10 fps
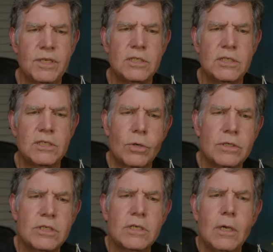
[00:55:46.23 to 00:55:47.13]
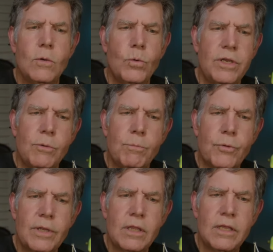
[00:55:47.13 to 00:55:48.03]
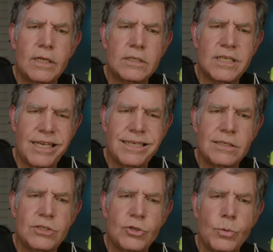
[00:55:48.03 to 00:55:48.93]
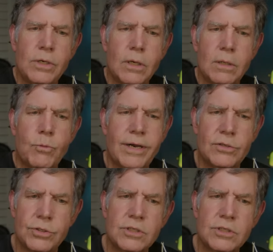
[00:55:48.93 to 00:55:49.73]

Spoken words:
It starts when you bring things into it on the browser.